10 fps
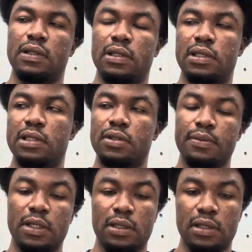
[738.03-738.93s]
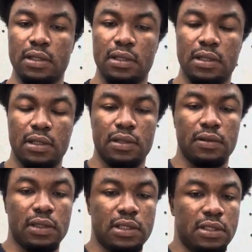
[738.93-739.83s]
it needs to be under an
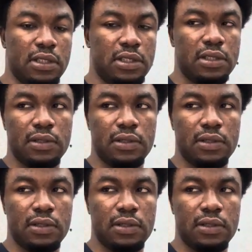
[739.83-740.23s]
organization.